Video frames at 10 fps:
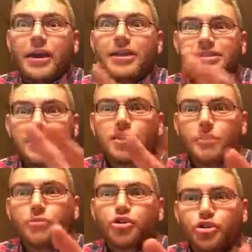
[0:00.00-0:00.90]
pain is the
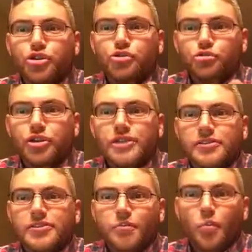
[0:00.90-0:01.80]
number 2
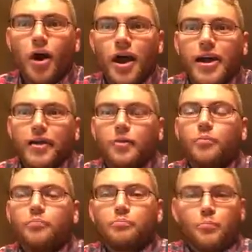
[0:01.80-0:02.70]
reason why
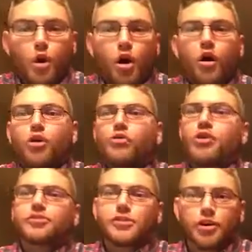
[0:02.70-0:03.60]
all
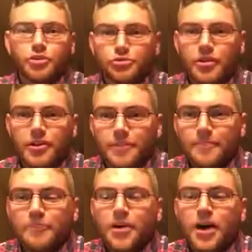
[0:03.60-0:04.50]
across the country
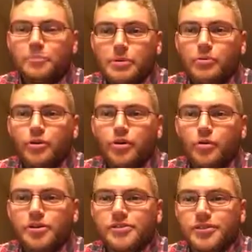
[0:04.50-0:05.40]
people are
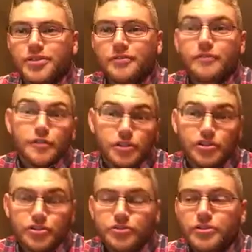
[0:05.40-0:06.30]
going to see
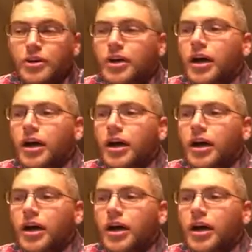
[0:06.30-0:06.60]
physicians.